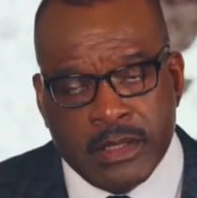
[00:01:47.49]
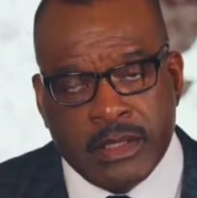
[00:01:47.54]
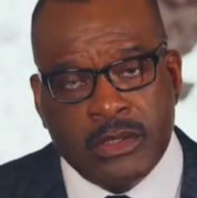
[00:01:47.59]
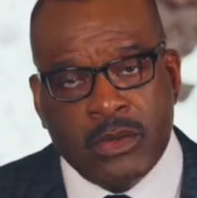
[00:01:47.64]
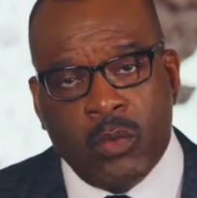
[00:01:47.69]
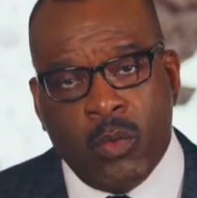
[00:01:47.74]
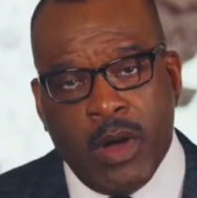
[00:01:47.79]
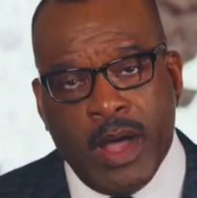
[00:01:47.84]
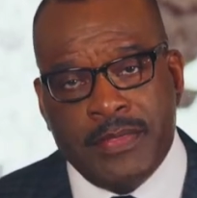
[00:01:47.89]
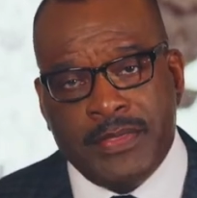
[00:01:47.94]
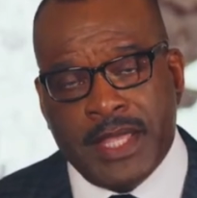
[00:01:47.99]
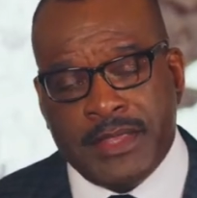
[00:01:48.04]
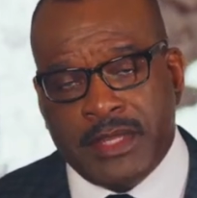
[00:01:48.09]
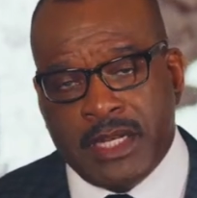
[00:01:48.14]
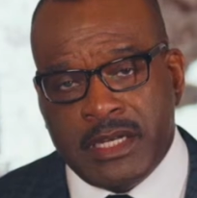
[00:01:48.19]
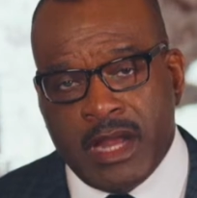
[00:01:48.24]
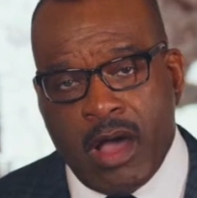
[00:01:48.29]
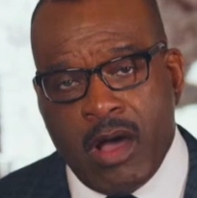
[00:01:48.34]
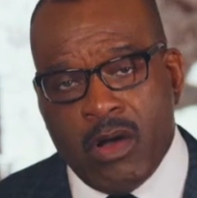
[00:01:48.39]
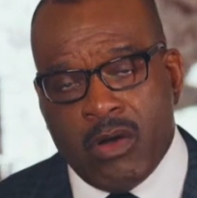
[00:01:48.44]
The one that the
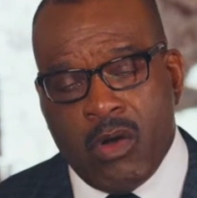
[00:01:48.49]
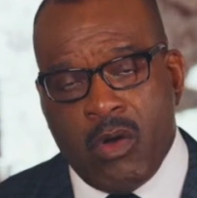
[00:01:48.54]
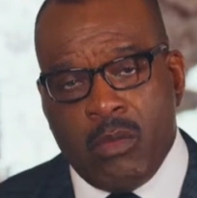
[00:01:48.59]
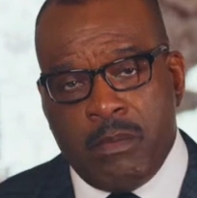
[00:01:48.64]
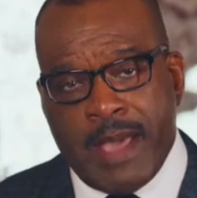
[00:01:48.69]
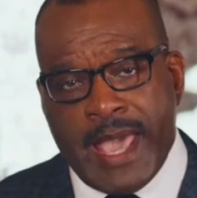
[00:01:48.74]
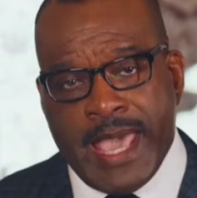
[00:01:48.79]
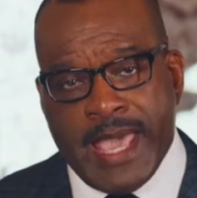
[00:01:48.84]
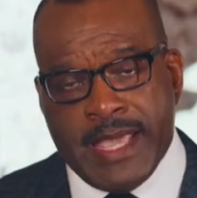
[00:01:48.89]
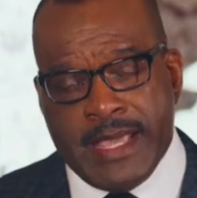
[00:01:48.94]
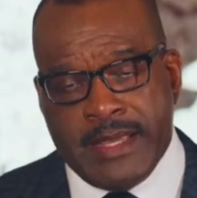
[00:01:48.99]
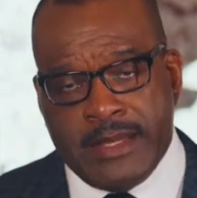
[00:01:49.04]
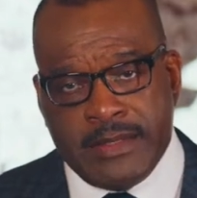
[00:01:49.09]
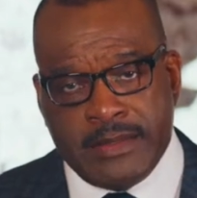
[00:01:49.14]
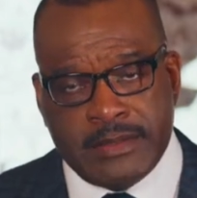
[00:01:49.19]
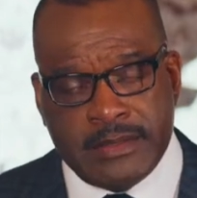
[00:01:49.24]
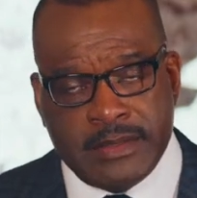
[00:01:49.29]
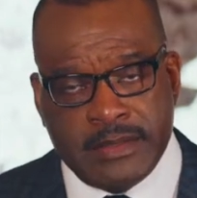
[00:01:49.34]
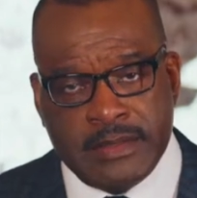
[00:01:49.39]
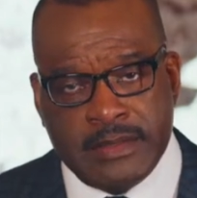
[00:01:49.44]
dog obeys
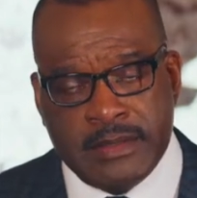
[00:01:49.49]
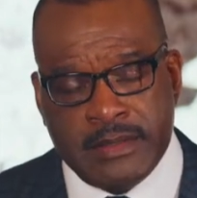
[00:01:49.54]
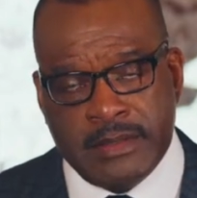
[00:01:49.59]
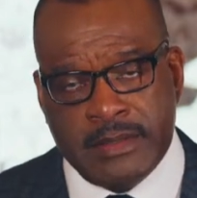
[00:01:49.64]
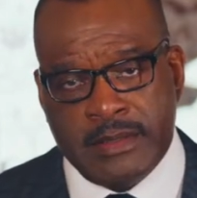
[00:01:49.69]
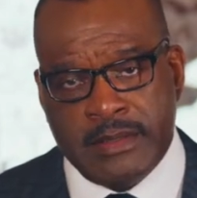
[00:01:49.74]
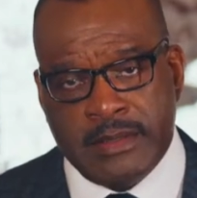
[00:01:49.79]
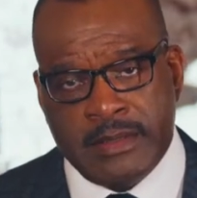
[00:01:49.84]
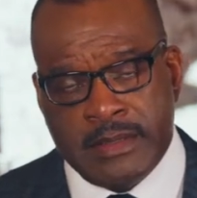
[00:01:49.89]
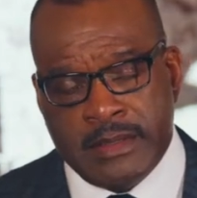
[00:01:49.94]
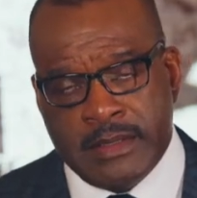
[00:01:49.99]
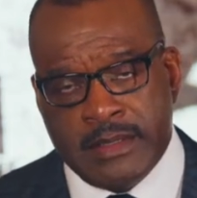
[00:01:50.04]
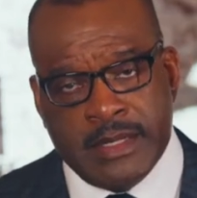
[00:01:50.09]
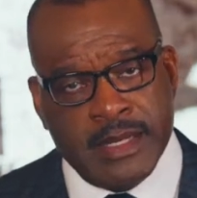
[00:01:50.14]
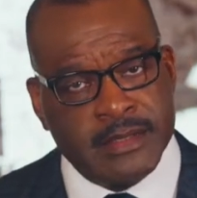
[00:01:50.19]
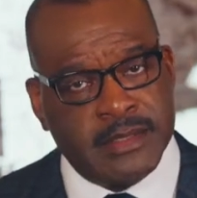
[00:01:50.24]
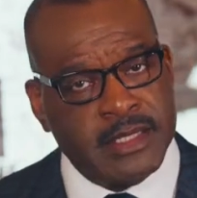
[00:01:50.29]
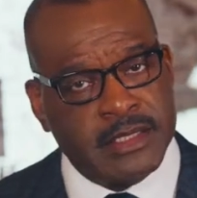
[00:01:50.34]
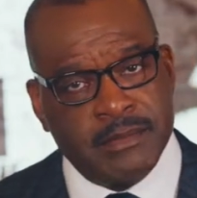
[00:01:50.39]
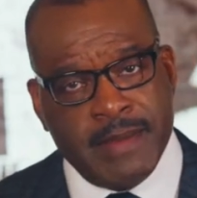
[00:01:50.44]

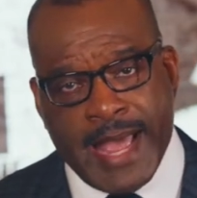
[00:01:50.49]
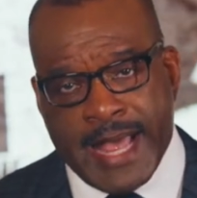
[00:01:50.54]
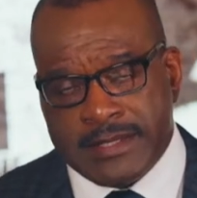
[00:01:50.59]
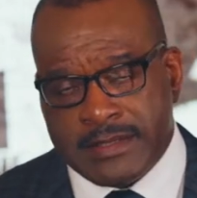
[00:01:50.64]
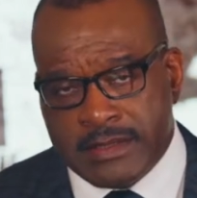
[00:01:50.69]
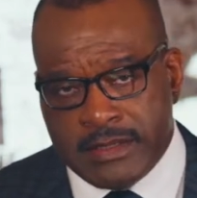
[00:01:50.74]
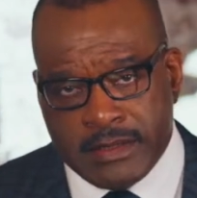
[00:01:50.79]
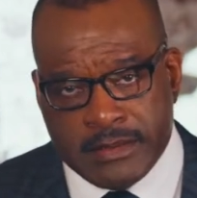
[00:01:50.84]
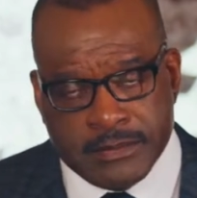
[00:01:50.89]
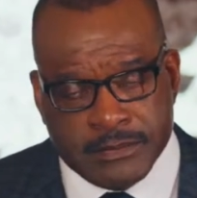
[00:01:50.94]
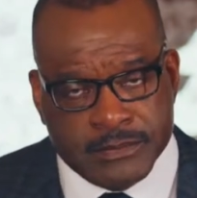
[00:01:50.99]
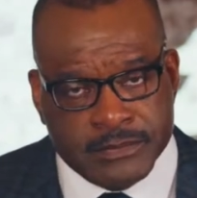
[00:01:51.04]
is his master.